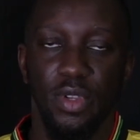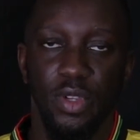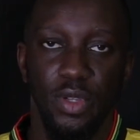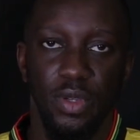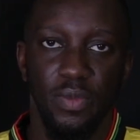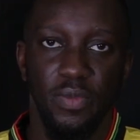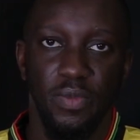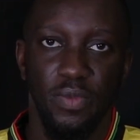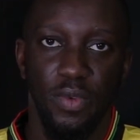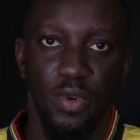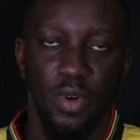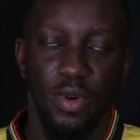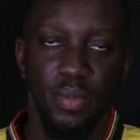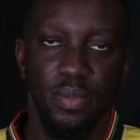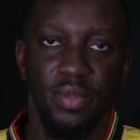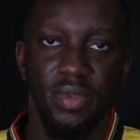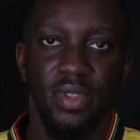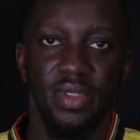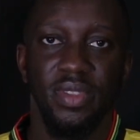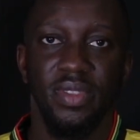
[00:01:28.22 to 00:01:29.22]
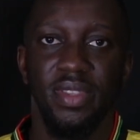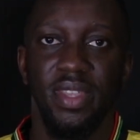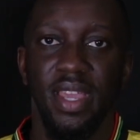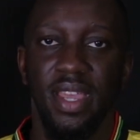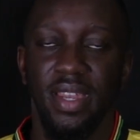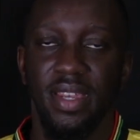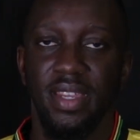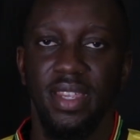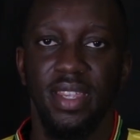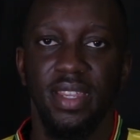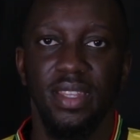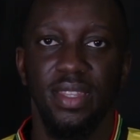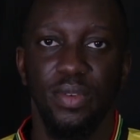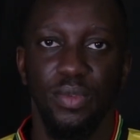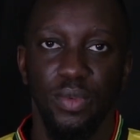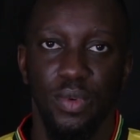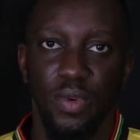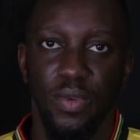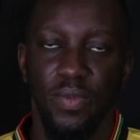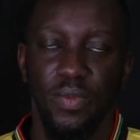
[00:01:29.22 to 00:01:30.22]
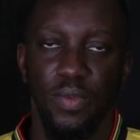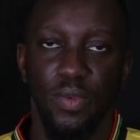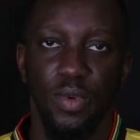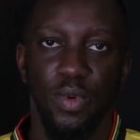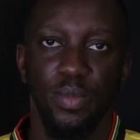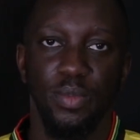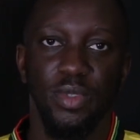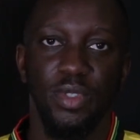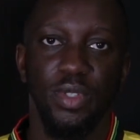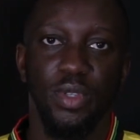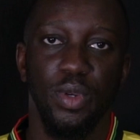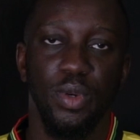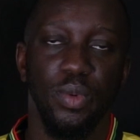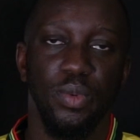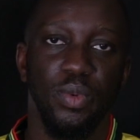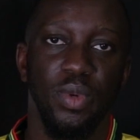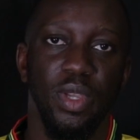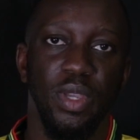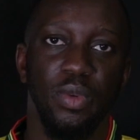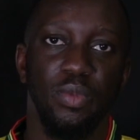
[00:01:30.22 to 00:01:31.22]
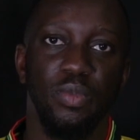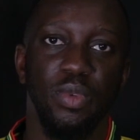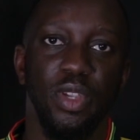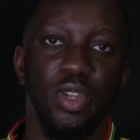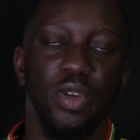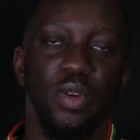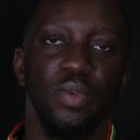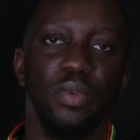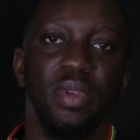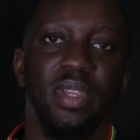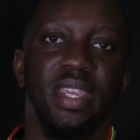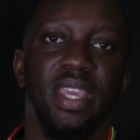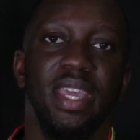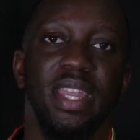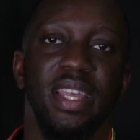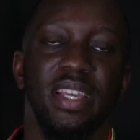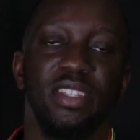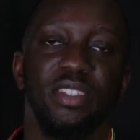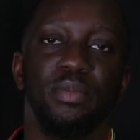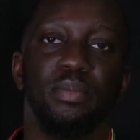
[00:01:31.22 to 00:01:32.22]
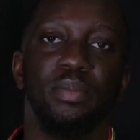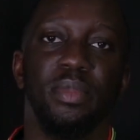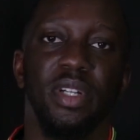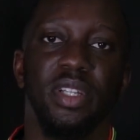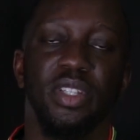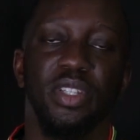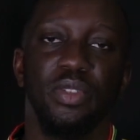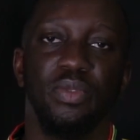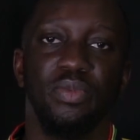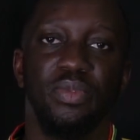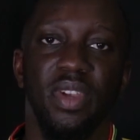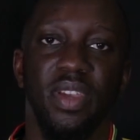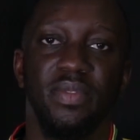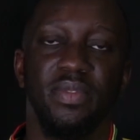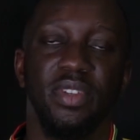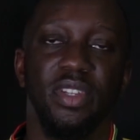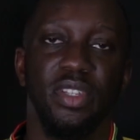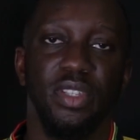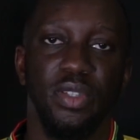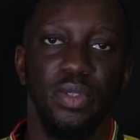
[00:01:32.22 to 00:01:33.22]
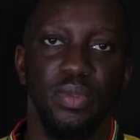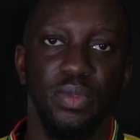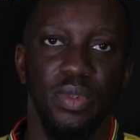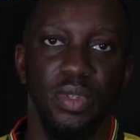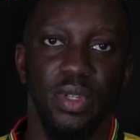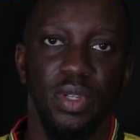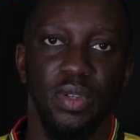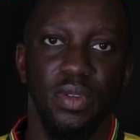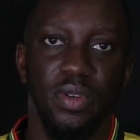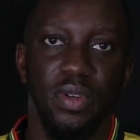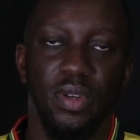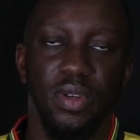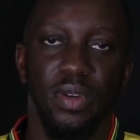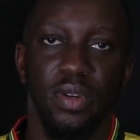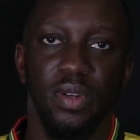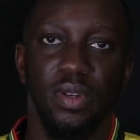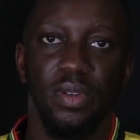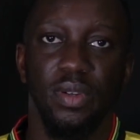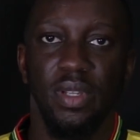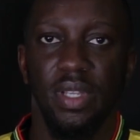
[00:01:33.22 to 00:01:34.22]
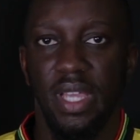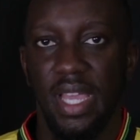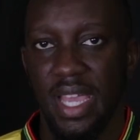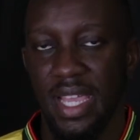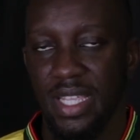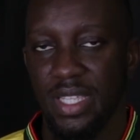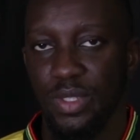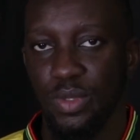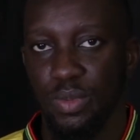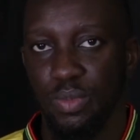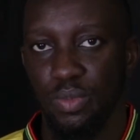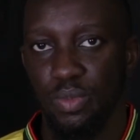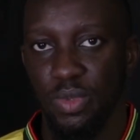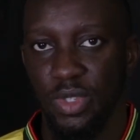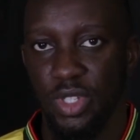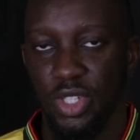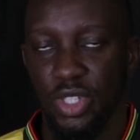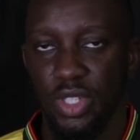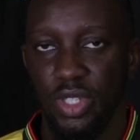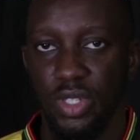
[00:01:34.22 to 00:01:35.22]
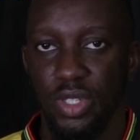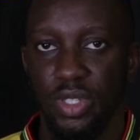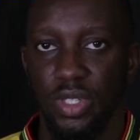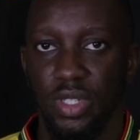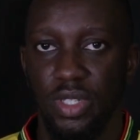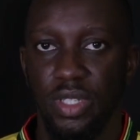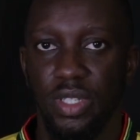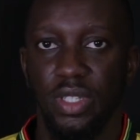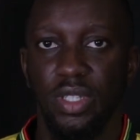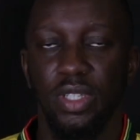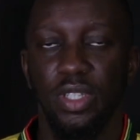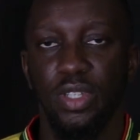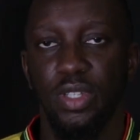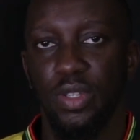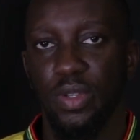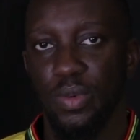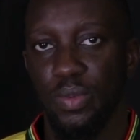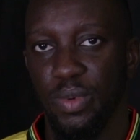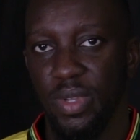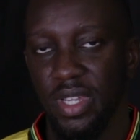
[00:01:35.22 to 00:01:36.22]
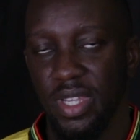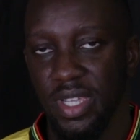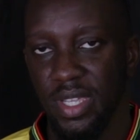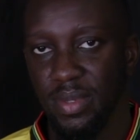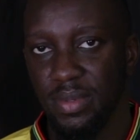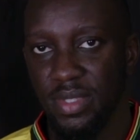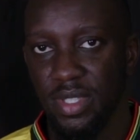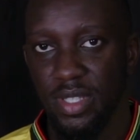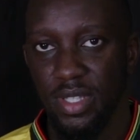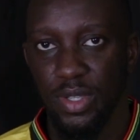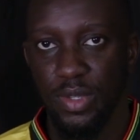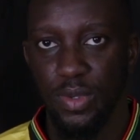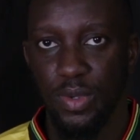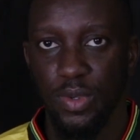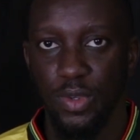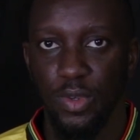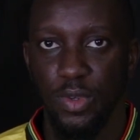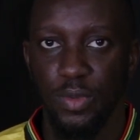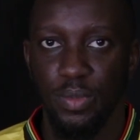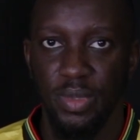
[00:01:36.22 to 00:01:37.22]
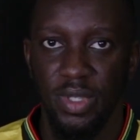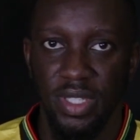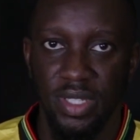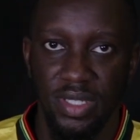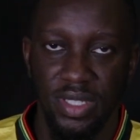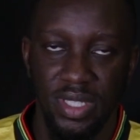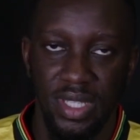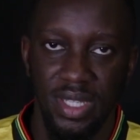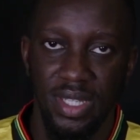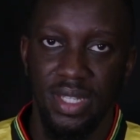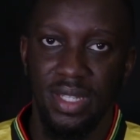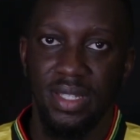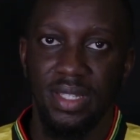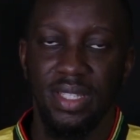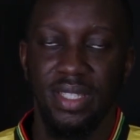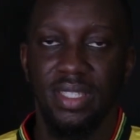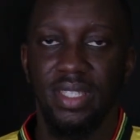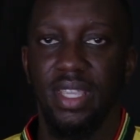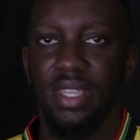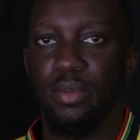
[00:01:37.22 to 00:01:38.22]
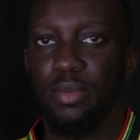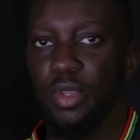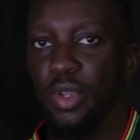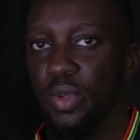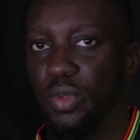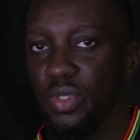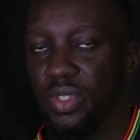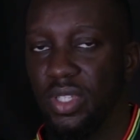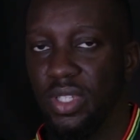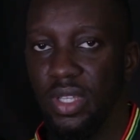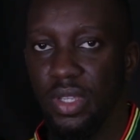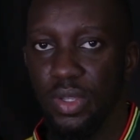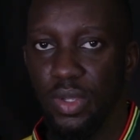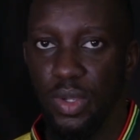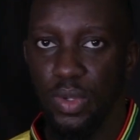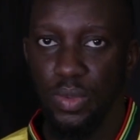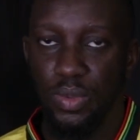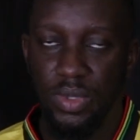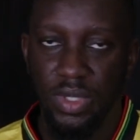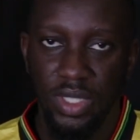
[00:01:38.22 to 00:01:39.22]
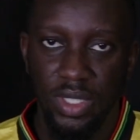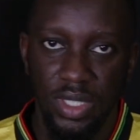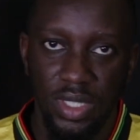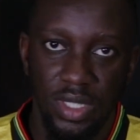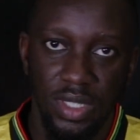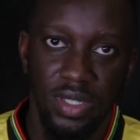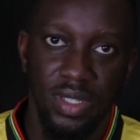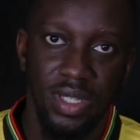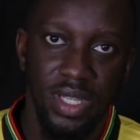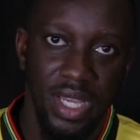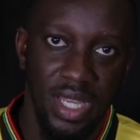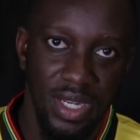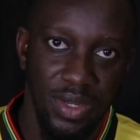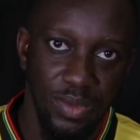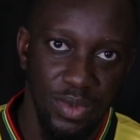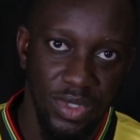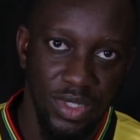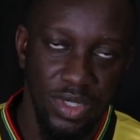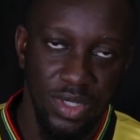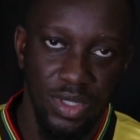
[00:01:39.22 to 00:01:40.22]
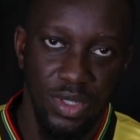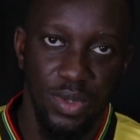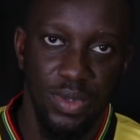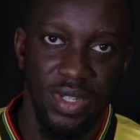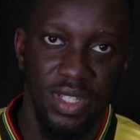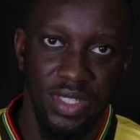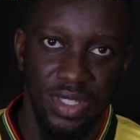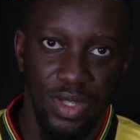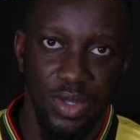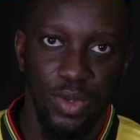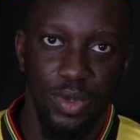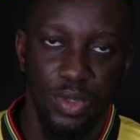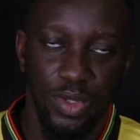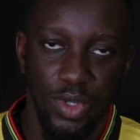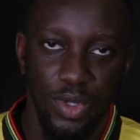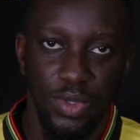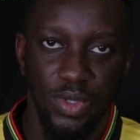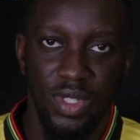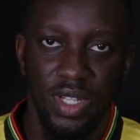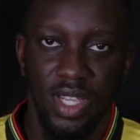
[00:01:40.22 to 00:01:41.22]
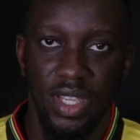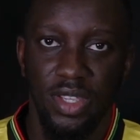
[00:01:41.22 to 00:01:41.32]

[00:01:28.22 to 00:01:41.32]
form than in the raw form. So we don't get as much revenue as we should, when it comes to the cocoa beans. The same goes to the gold. Ghana was known as the Gold Coast,